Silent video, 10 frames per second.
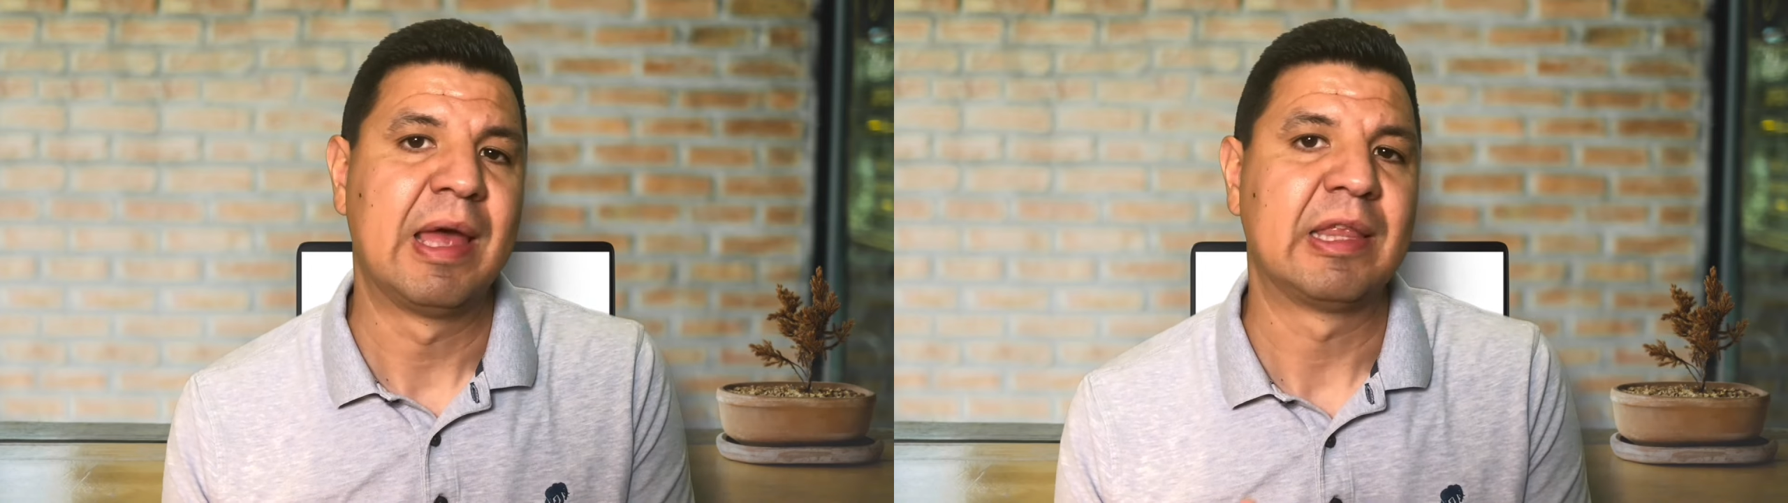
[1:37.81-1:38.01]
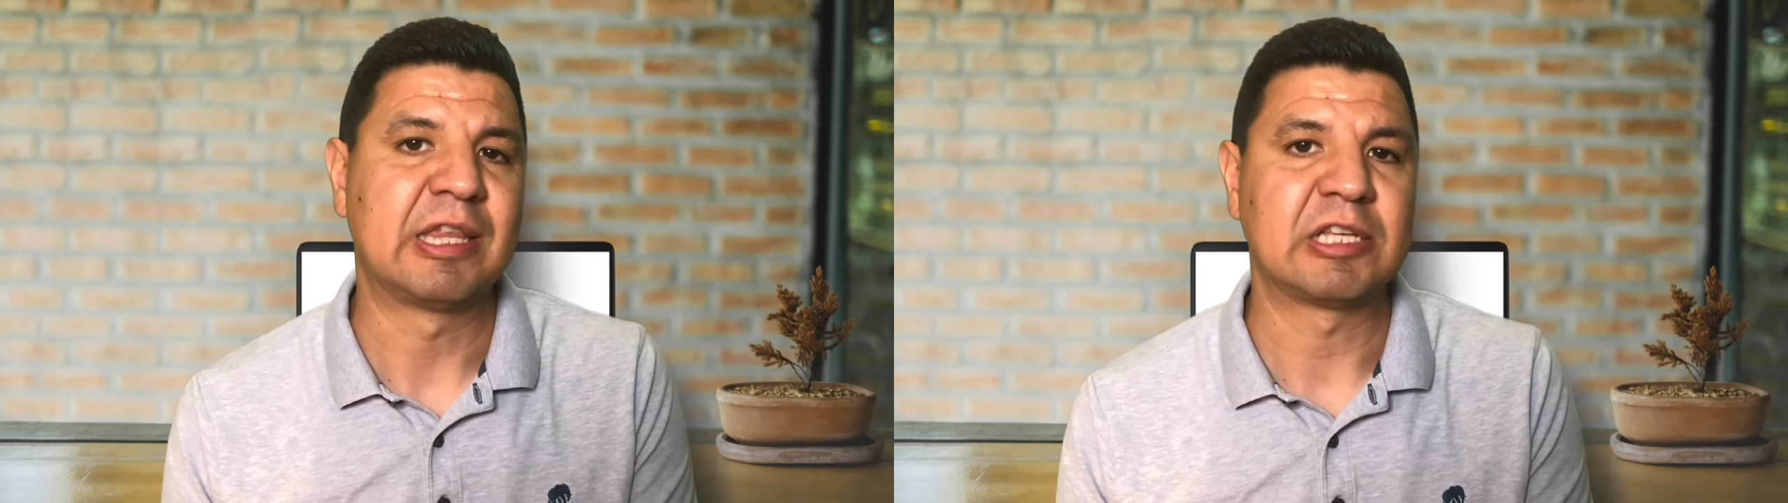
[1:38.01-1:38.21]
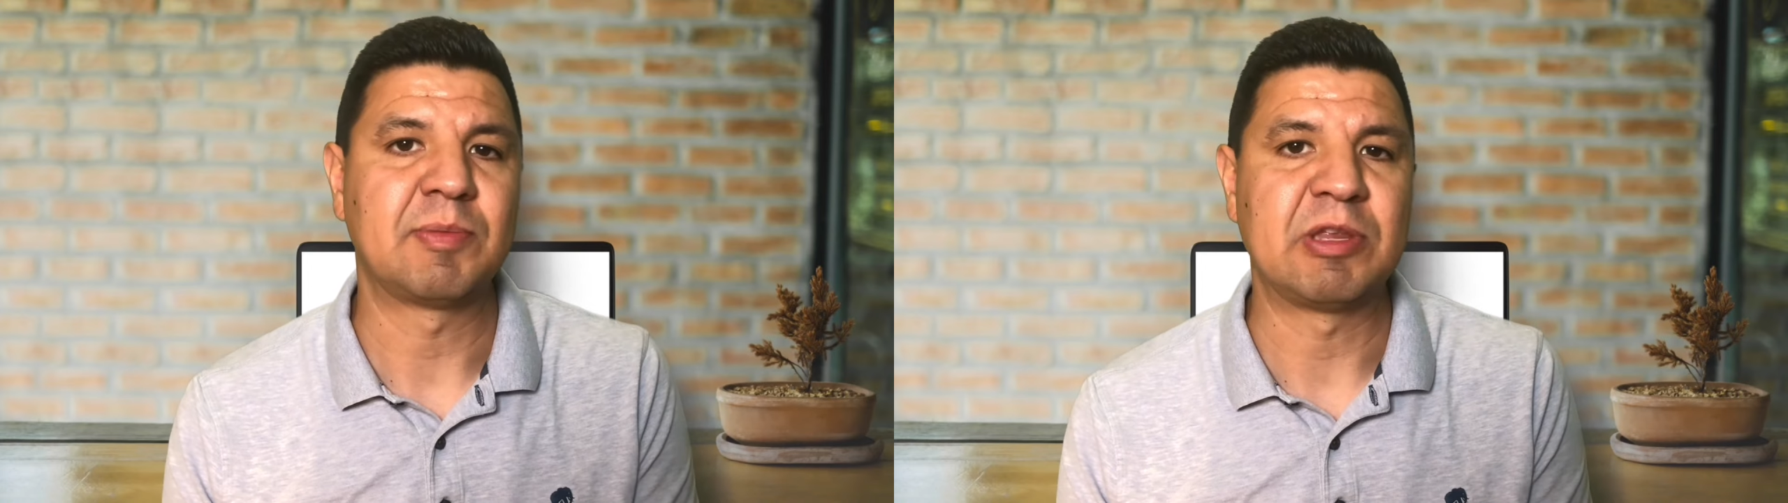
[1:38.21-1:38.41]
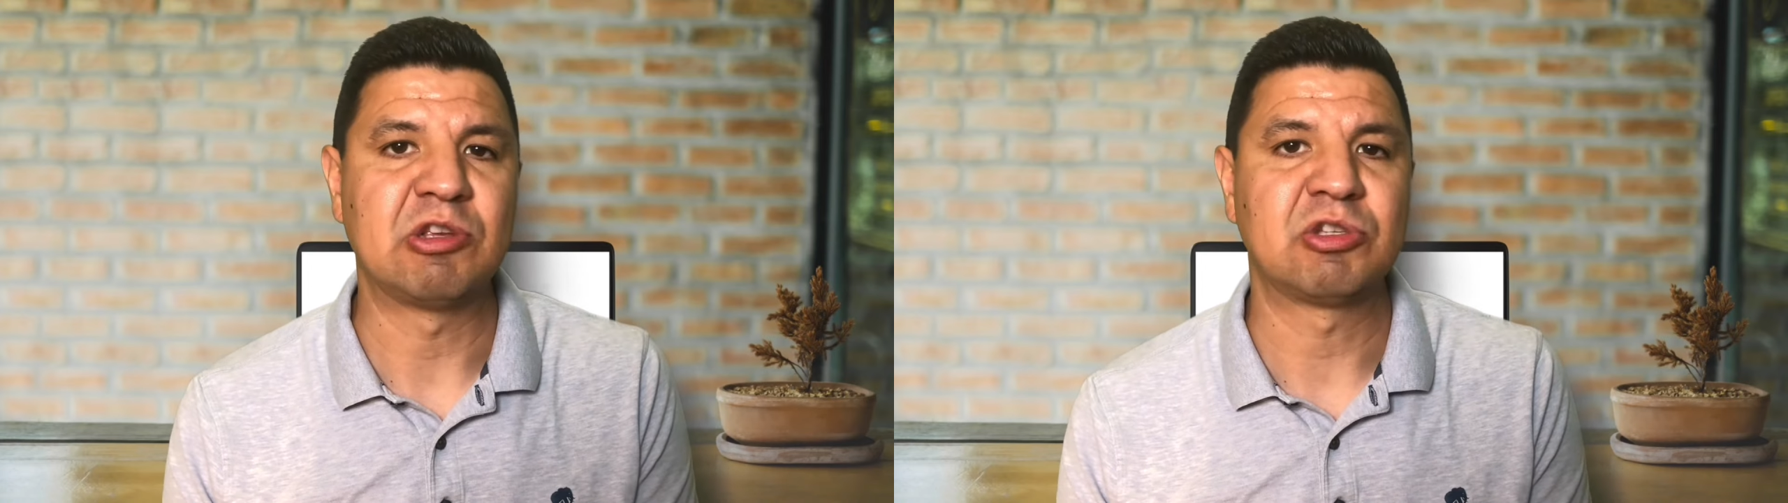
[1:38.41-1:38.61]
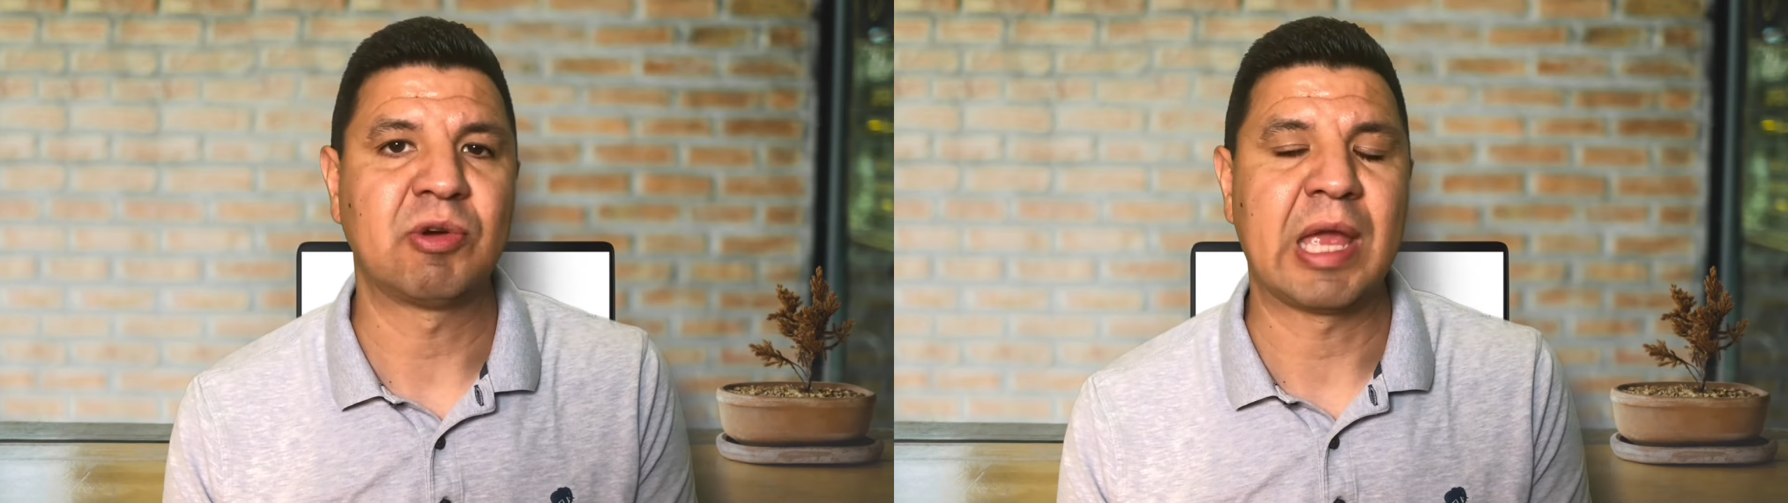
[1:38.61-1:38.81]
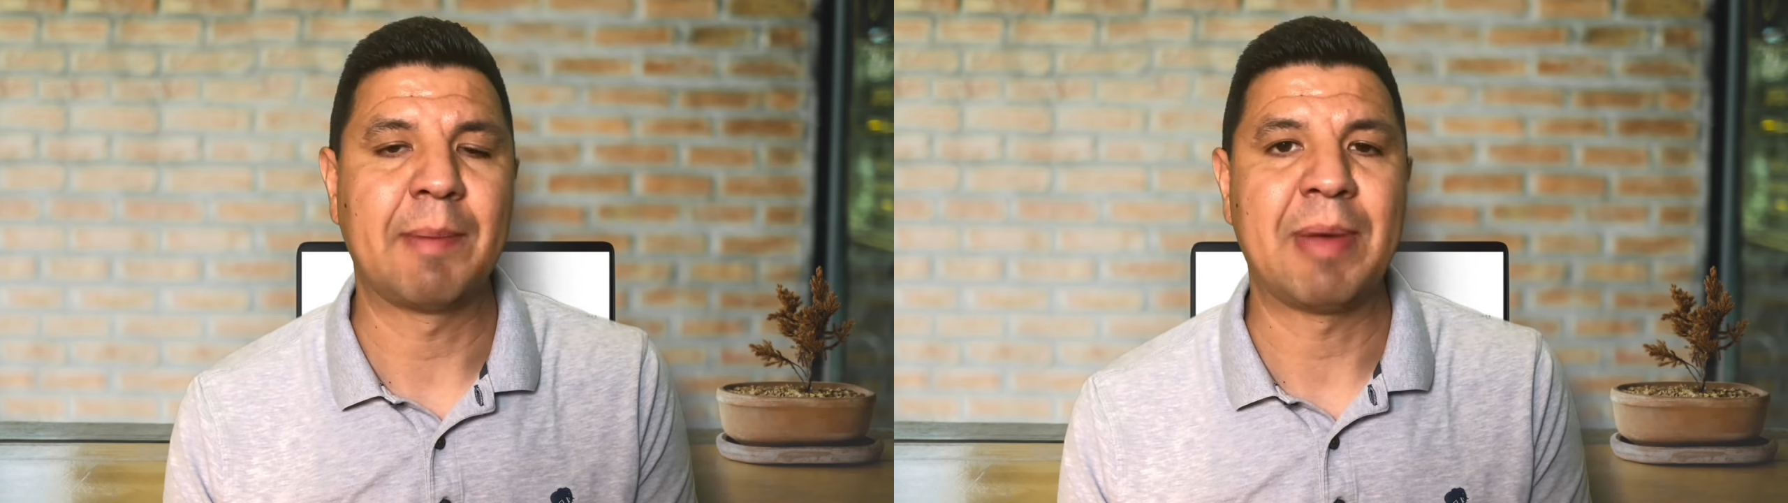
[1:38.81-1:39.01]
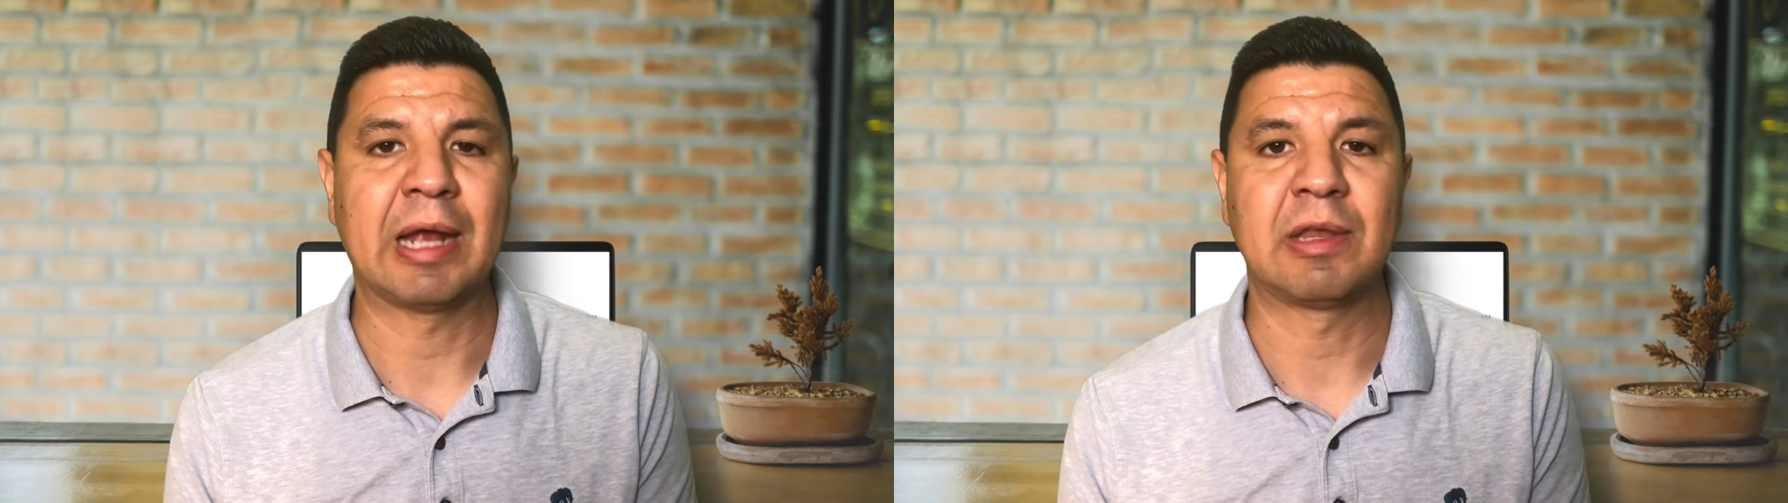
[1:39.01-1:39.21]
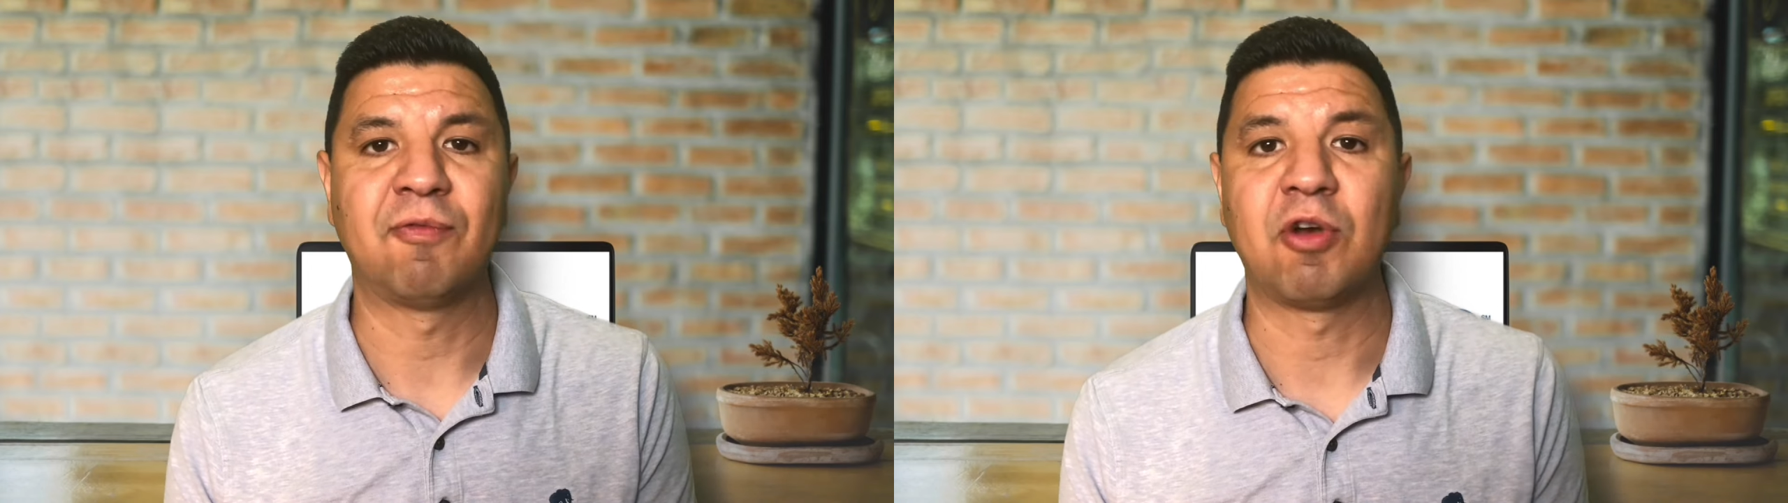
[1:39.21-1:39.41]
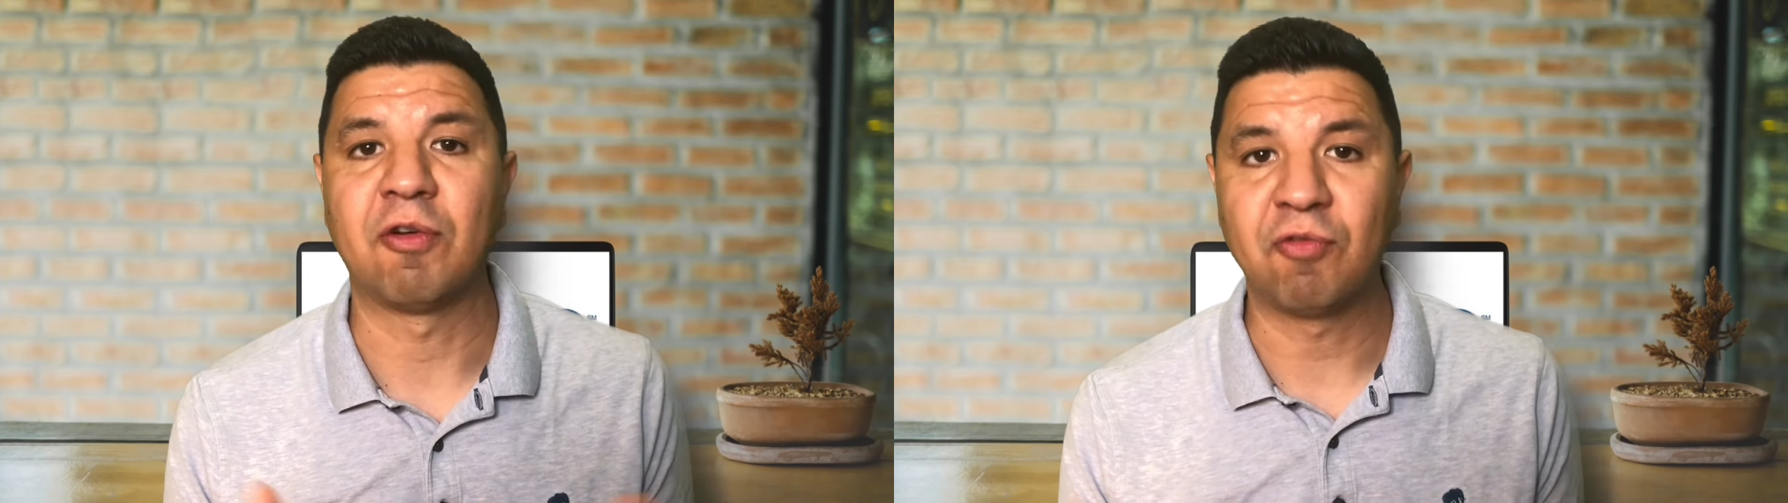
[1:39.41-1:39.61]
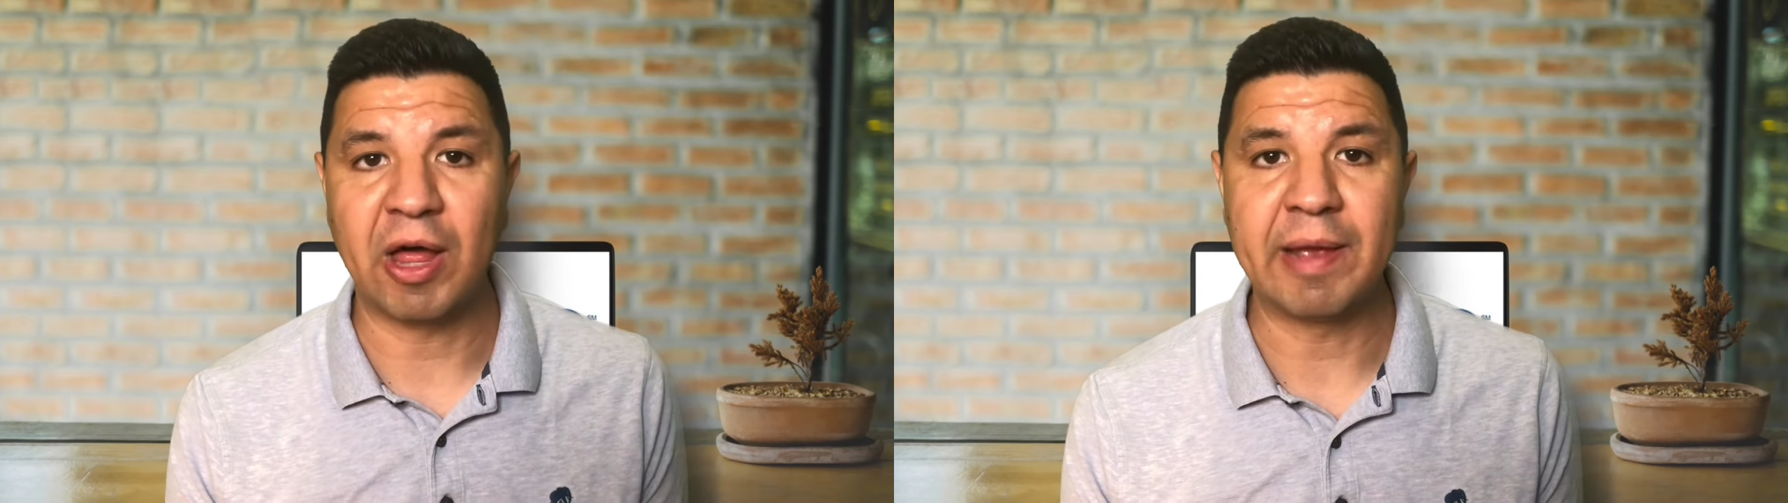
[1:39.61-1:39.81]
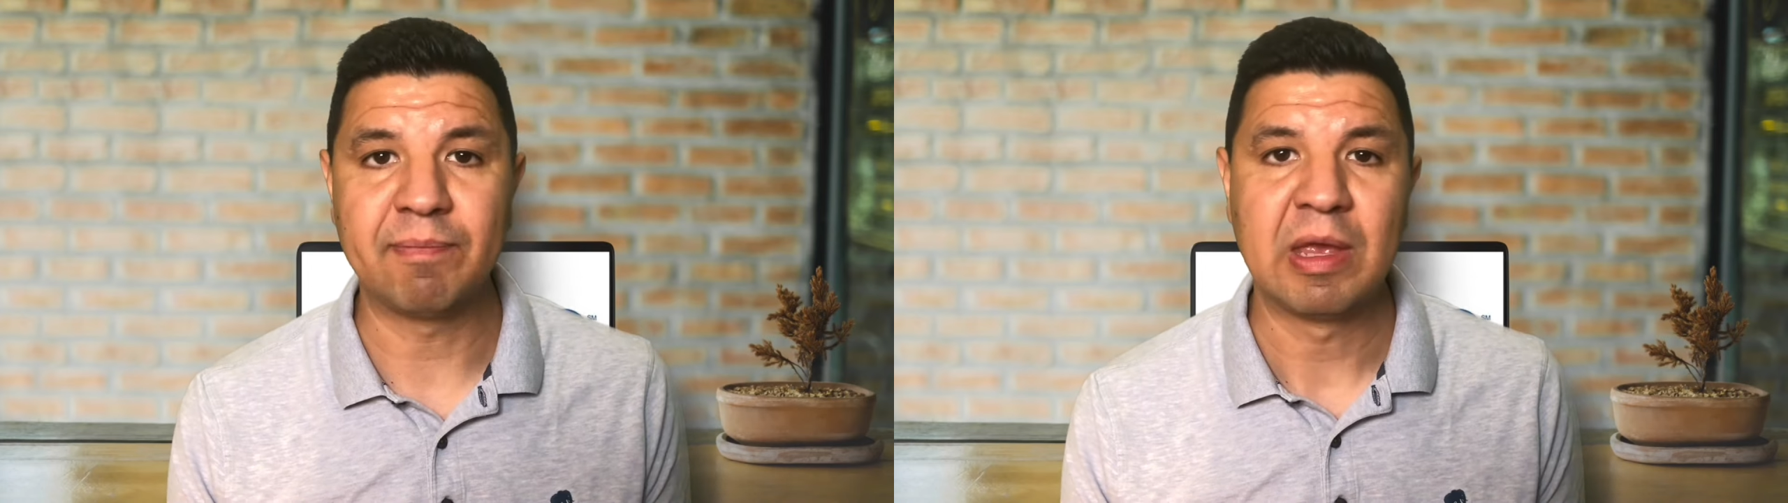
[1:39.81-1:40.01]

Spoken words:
That doesn't mean you still can't pack them for your flight.